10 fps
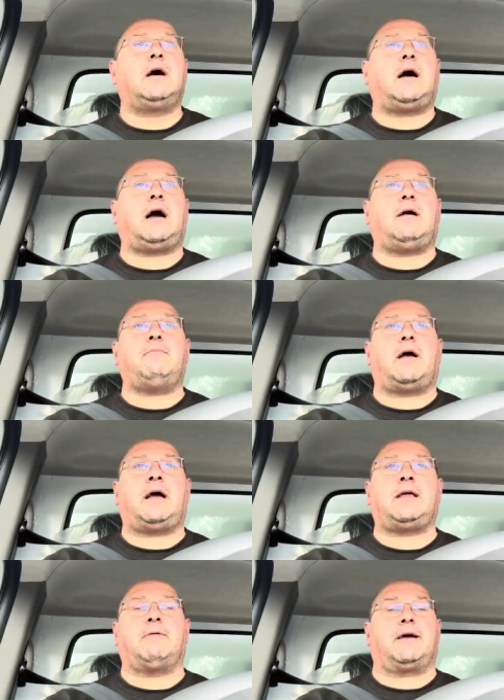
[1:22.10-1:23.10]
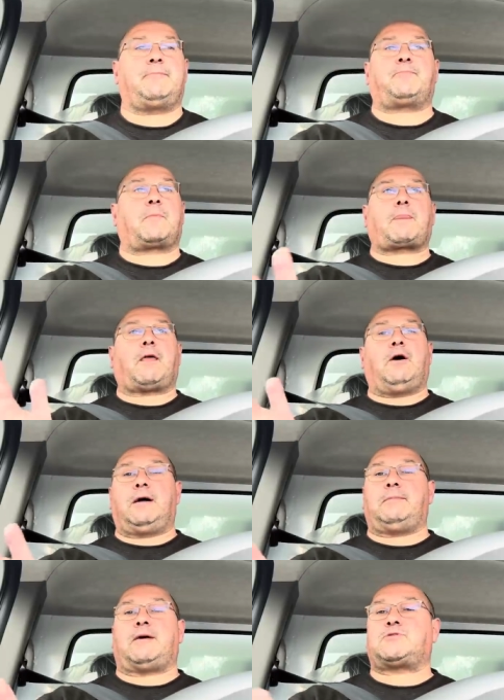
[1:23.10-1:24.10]
Um, anyway, I
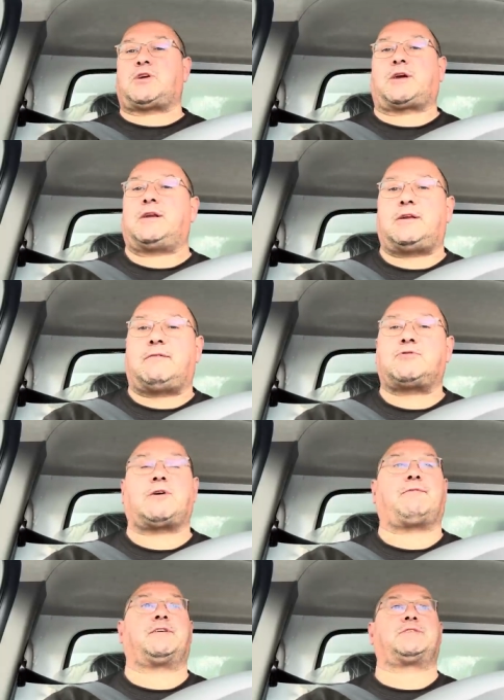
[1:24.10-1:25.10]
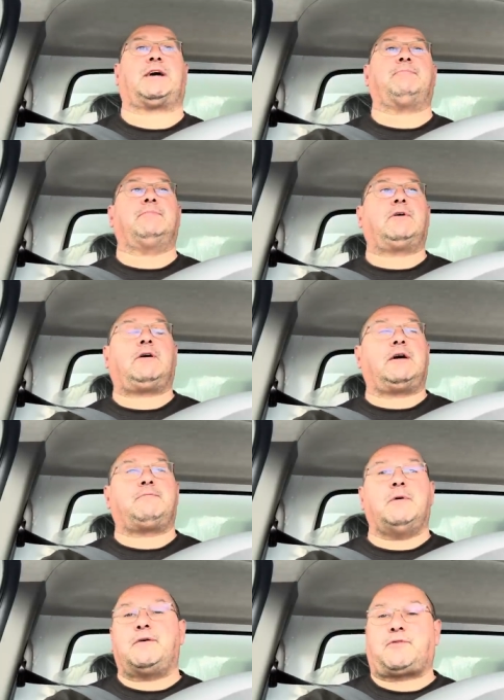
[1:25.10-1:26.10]
am now stuck in another traffic jam. I have
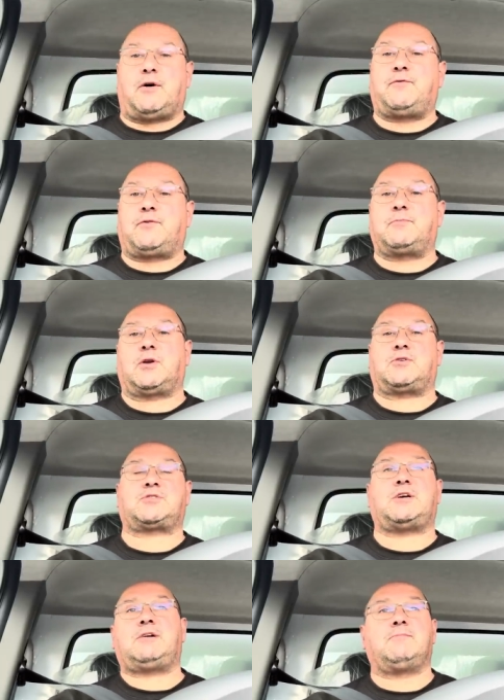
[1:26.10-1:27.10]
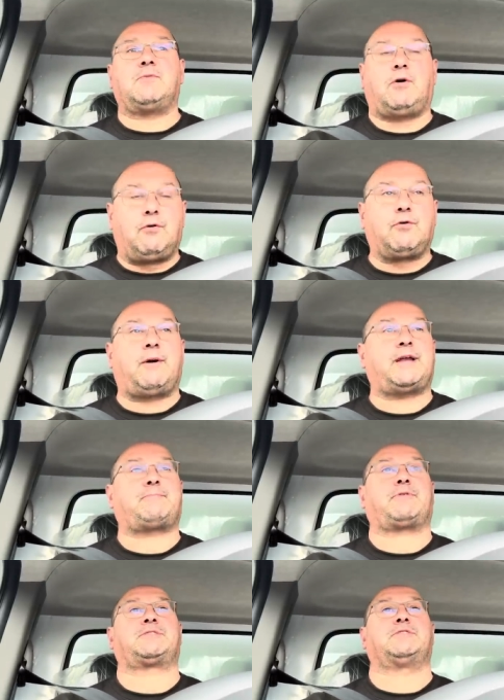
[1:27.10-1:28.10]
moved on from Gloucester all the way to
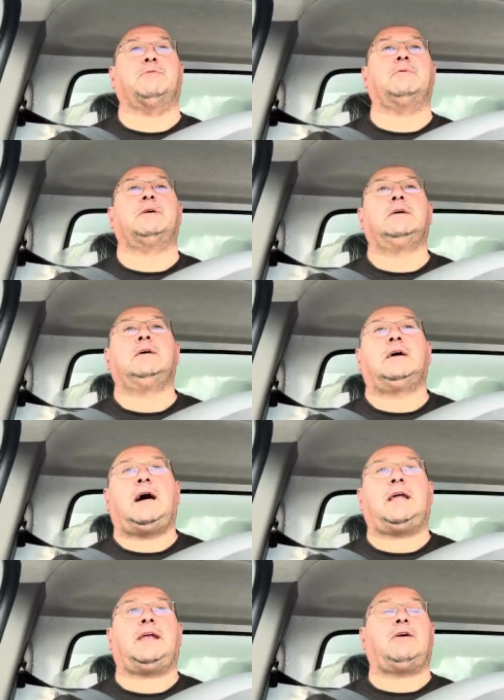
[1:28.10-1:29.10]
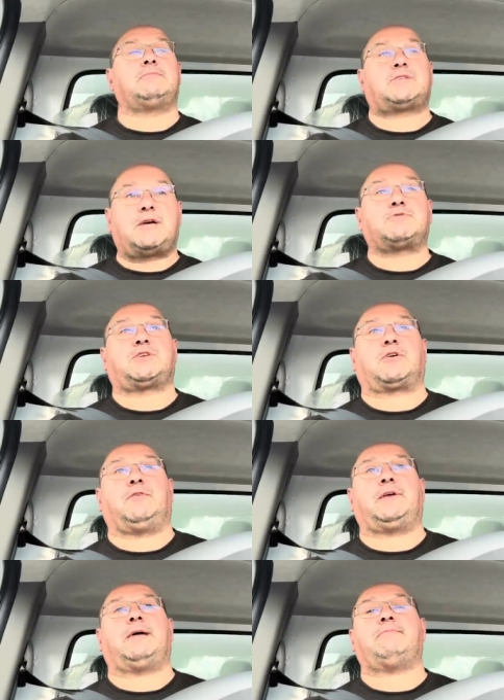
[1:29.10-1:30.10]
Bristol and now I'm still stuck
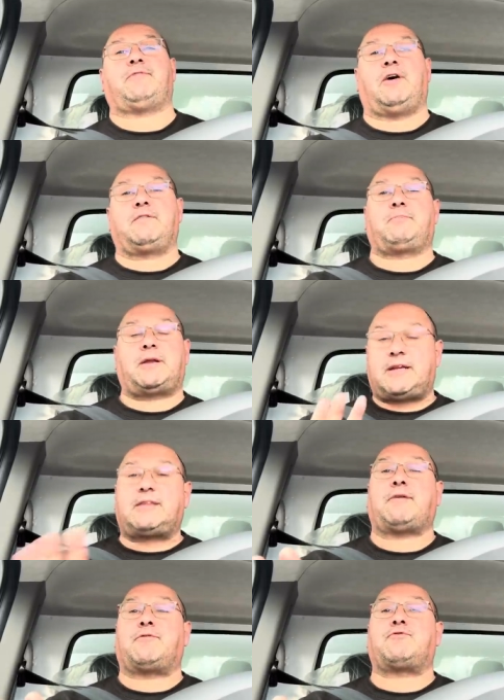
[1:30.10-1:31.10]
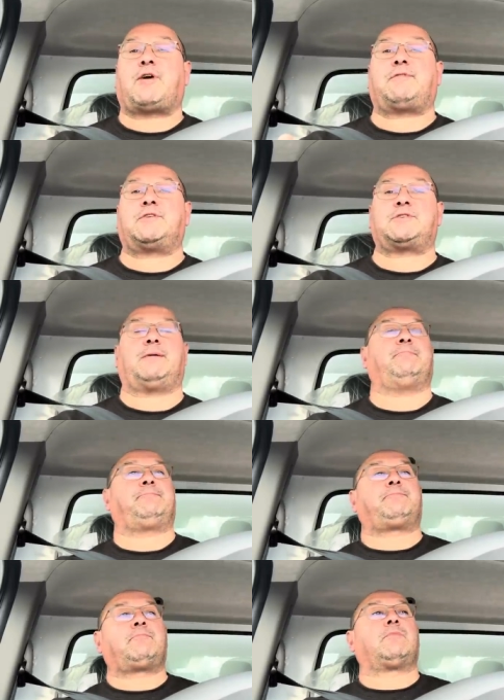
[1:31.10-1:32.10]
on the M5 but in a different traffic jam
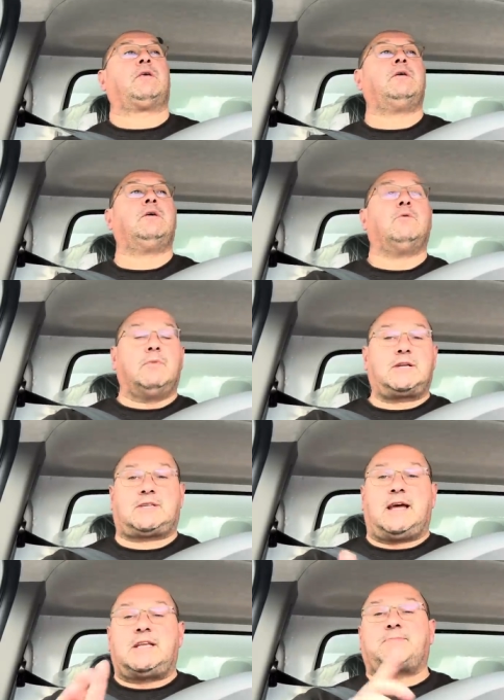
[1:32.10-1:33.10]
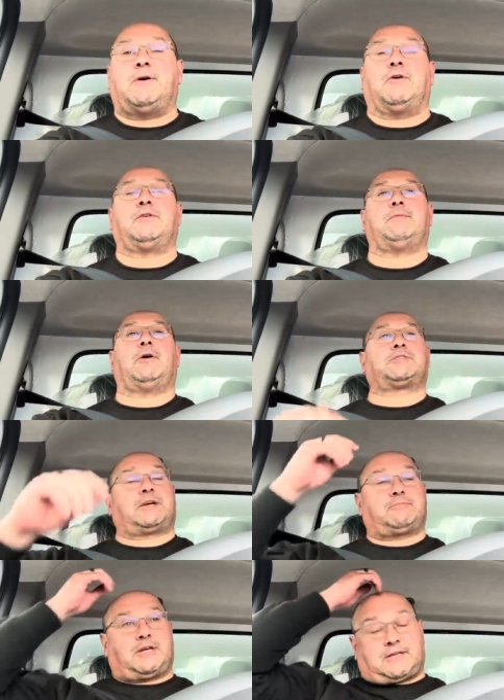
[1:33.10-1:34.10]
which leads me on to my
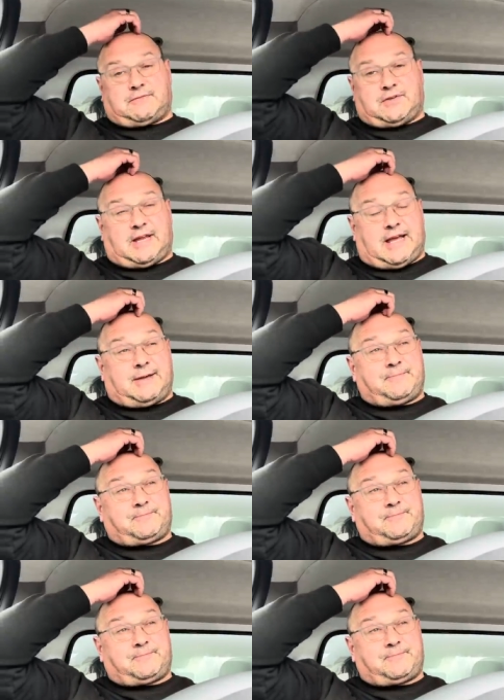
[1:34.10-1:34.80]
subject of today